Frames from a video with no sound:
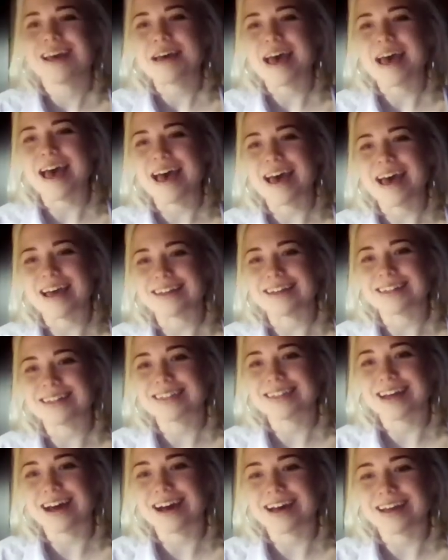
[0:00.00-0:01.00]

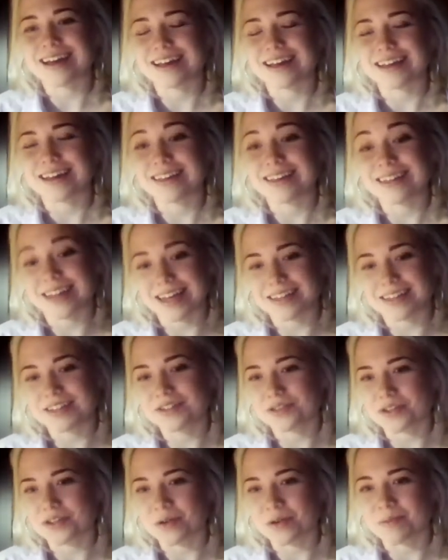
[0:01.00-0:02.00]
and I get
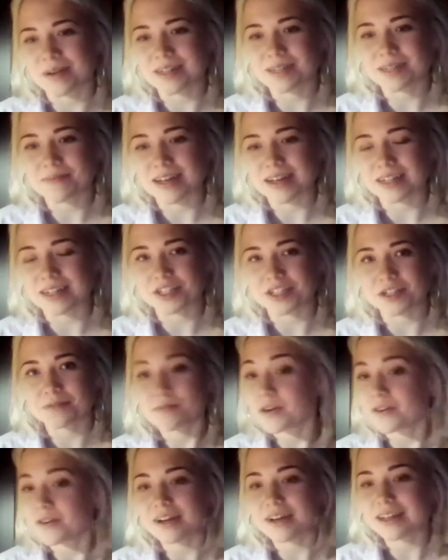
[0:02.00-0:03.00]
to know my Spanish
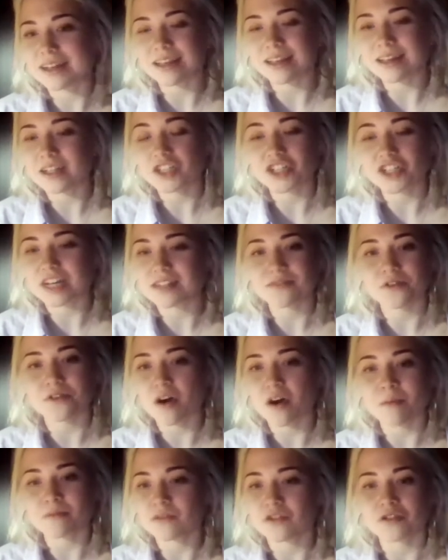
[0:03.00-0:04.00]
perfectly just
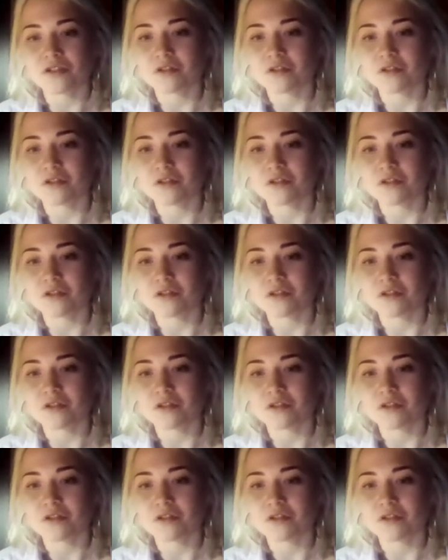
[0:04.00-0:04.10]
from,